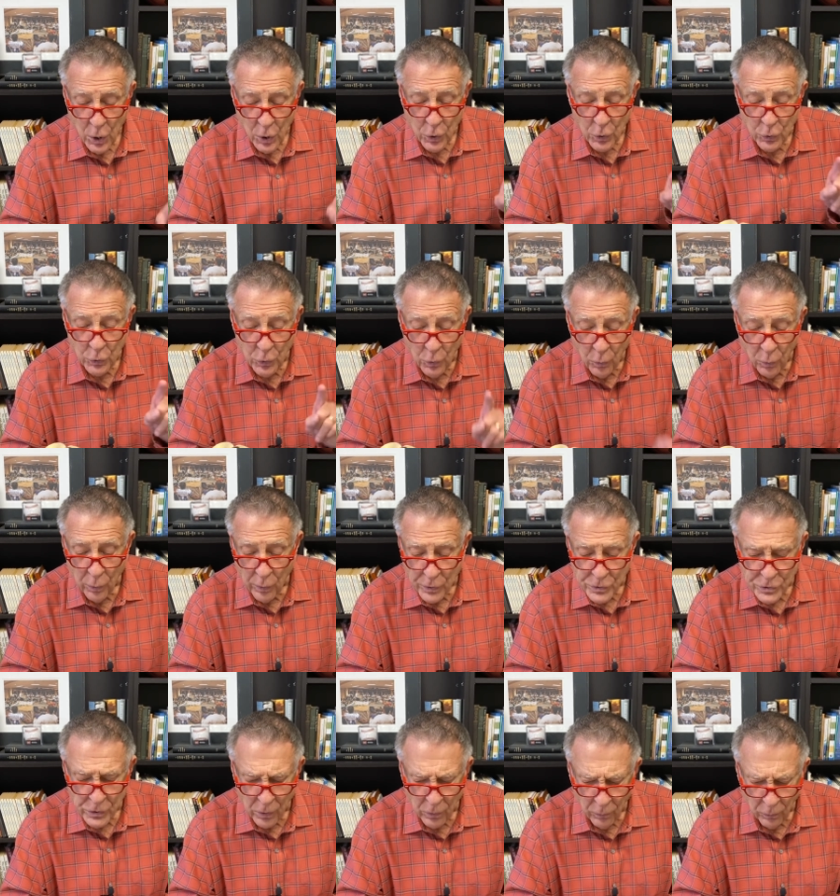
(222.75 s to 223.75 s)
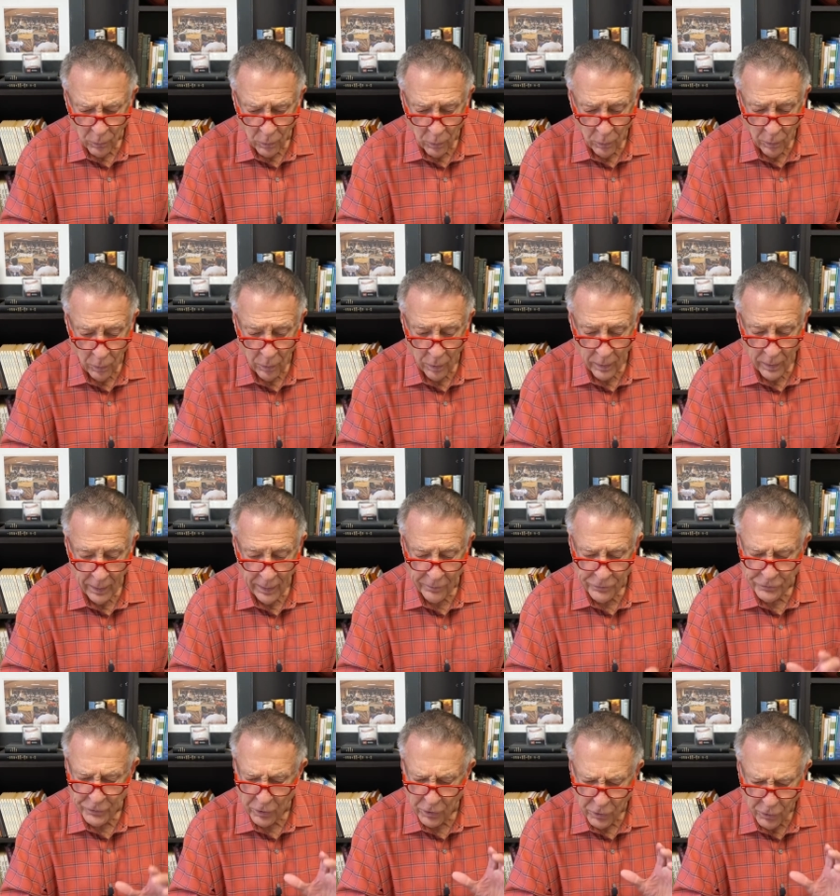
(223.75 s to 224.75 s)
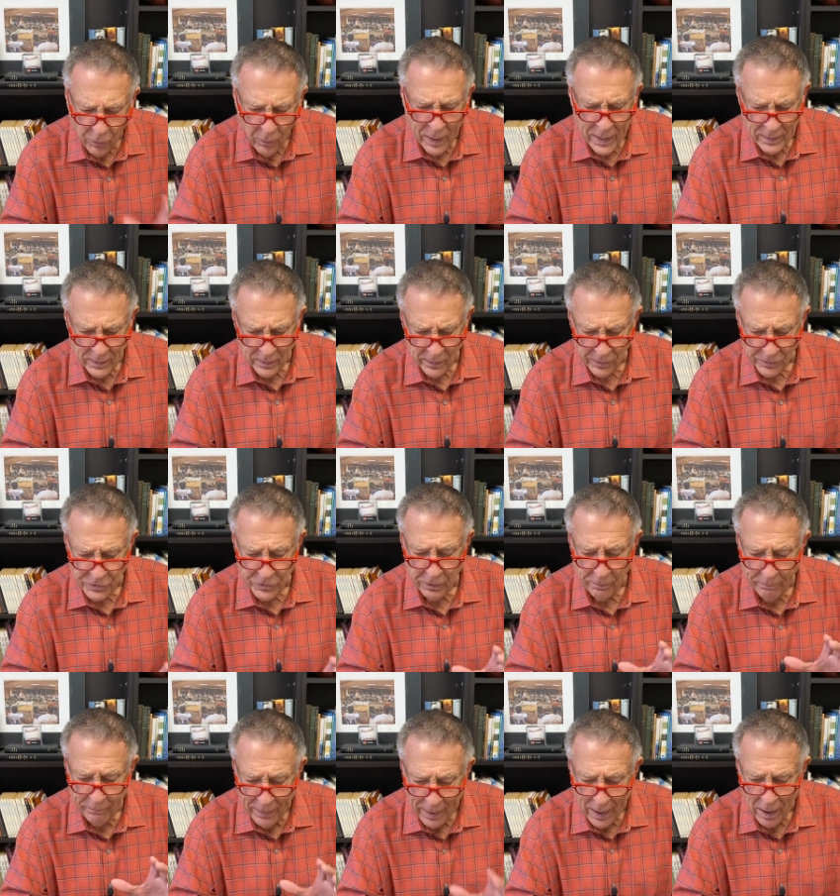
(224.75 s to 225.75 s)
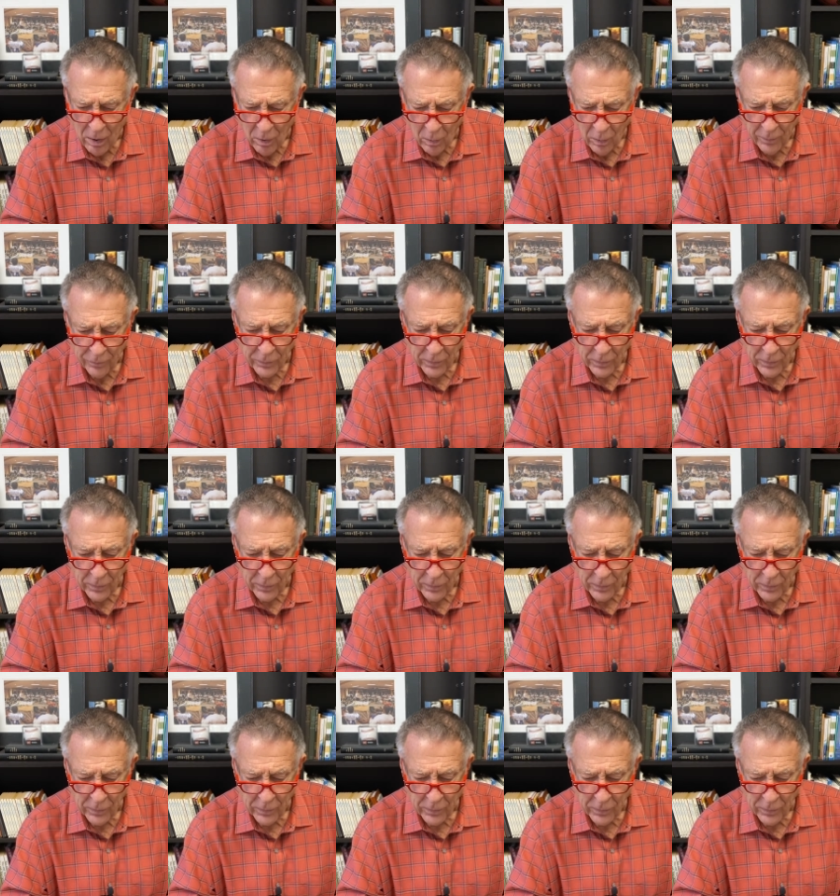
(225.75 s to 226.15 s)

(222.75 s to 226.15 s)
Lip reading: Yours, O Lord, is the greatness, the power, the